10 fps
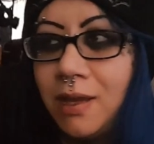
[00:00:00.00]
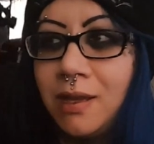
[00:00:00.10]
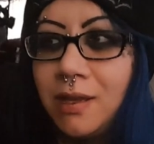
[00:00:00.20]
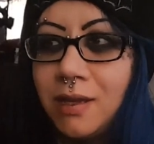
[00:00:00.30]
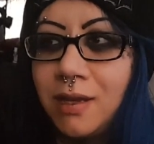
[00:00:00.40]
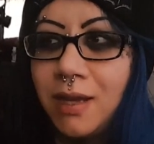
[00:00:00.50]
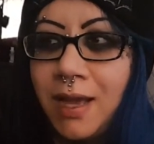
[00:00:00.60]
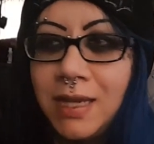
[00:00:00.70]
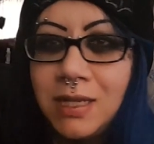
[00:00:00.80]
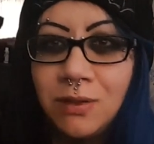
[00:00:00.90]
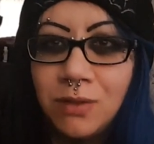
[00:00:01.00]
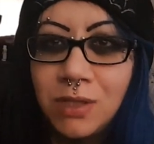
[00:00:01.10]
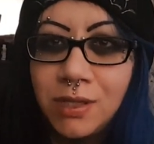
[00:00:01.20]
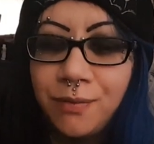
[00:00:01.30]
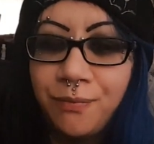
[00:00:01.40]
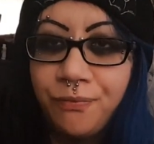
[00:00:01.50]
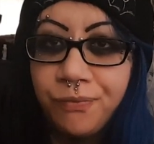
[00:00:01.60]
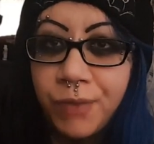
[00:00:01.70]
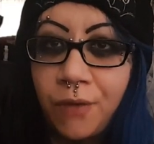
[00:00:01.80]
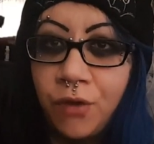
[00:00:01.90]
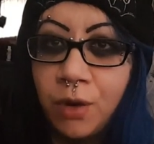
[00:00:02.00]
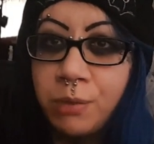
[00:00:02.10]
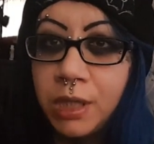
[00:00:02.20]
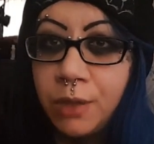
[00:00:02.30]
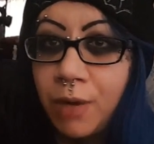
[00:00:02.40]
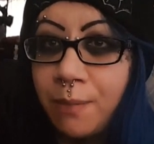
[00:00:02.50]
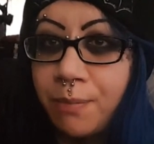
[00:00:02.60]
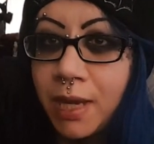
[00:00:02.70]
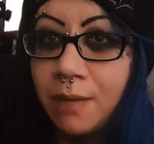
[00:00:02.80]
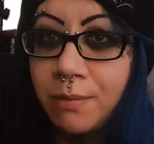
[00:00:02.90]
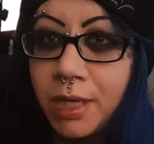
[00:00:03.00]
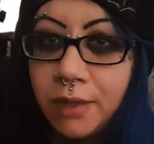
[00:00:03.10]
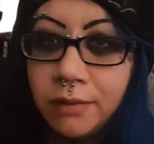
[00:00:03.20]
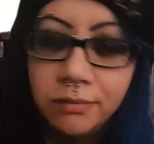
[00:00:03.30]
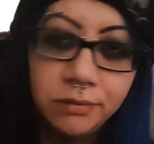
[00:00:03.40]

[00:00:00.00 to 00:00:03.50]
Uh, I don't verbally rape anybody.